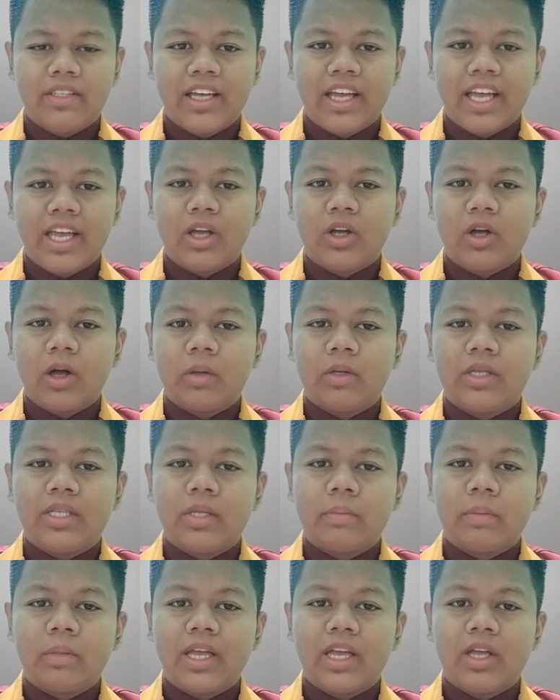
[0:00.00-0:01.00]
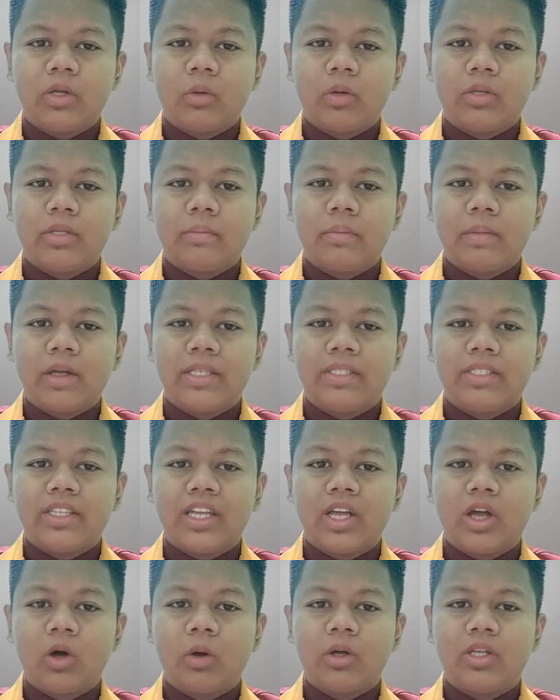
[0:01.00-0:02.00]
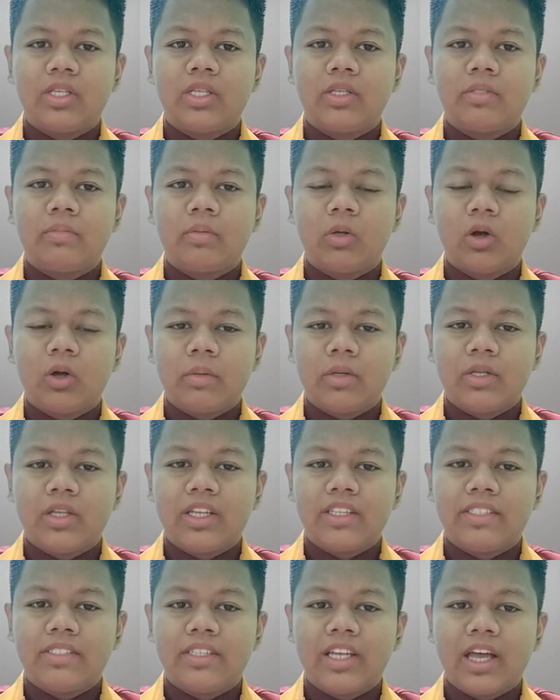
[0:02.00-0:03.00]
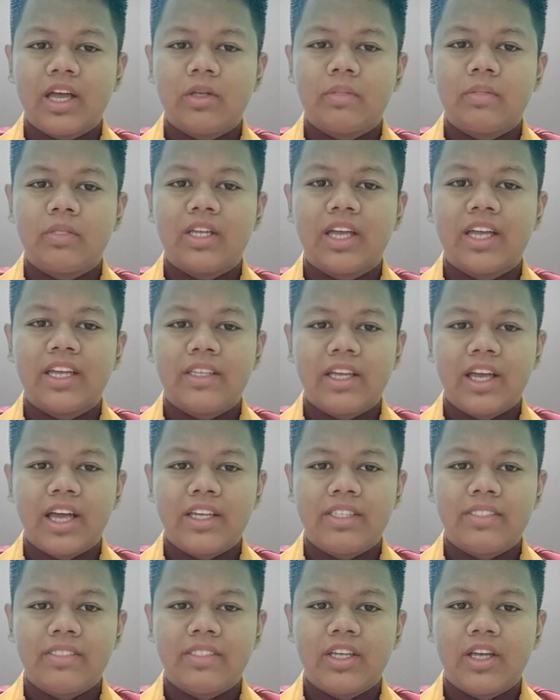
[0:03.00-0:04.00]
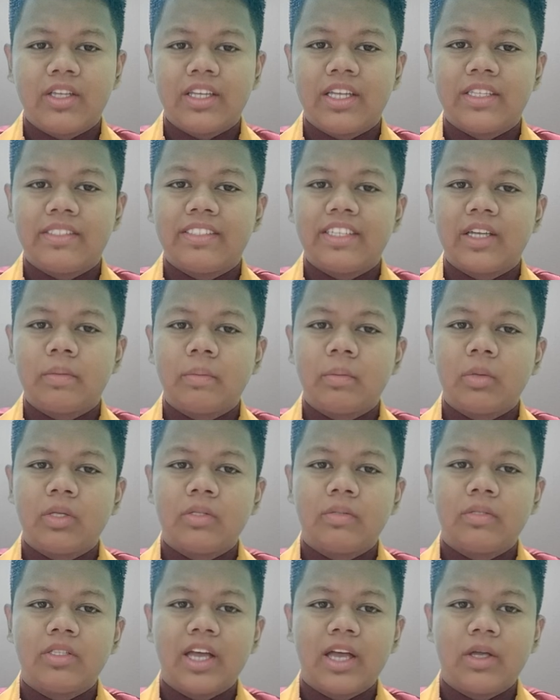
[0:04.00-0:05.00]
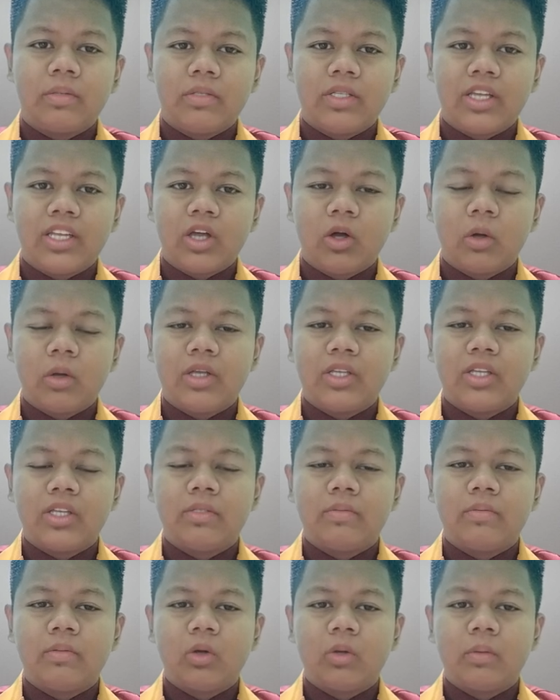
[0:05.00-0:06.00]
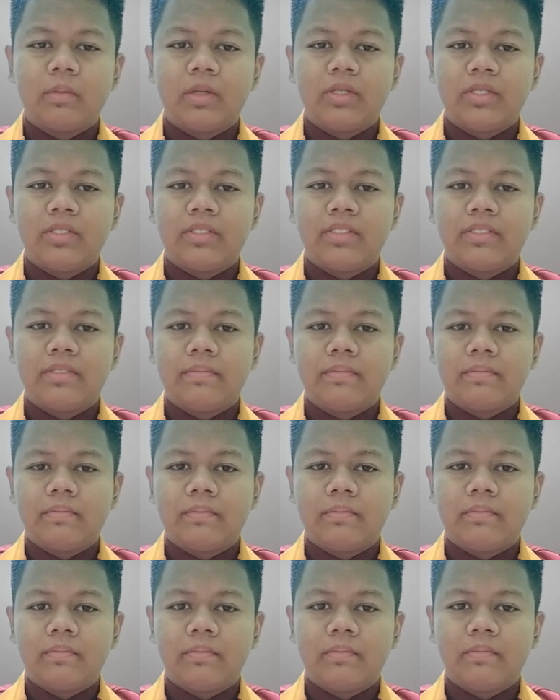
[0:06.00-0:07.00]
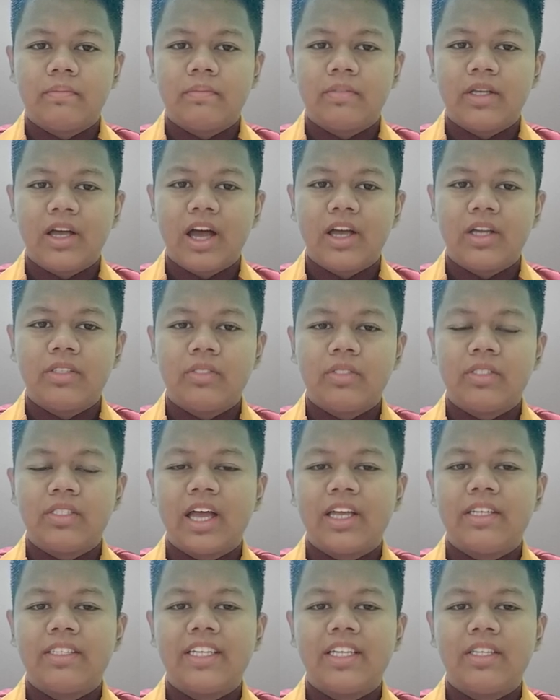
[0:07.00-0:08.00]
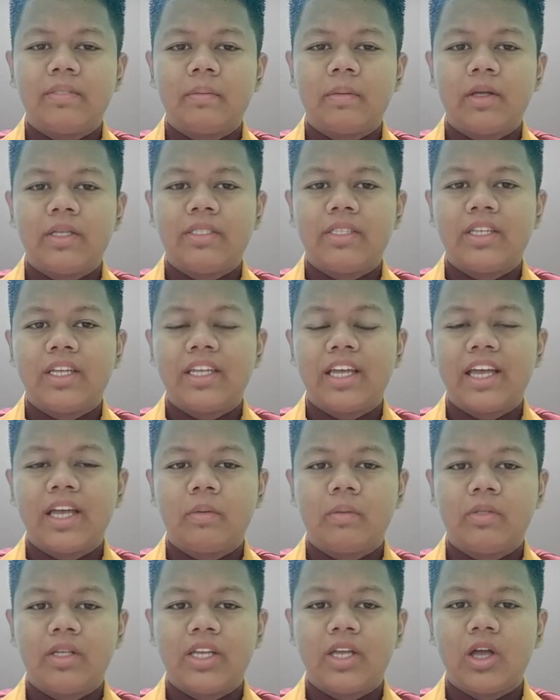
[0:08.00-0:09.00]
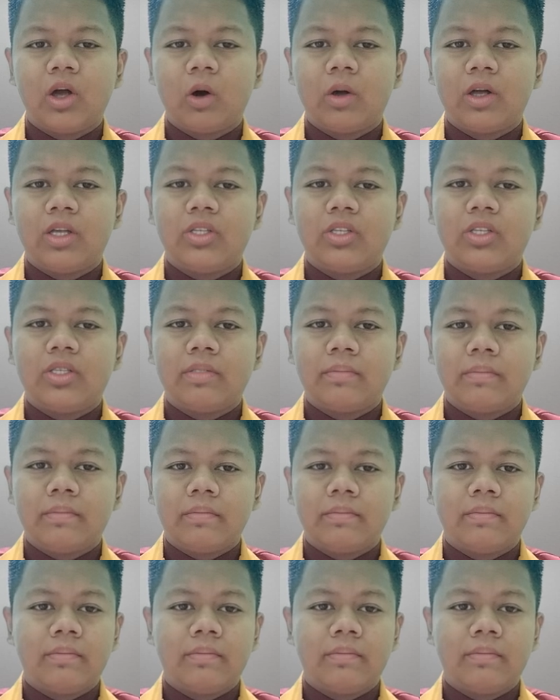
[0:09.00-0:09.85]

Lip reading: Here I will explain what the basic equation formula is, accounting and case study examples of accounting equation formulas. Understanding the basic accounting equation.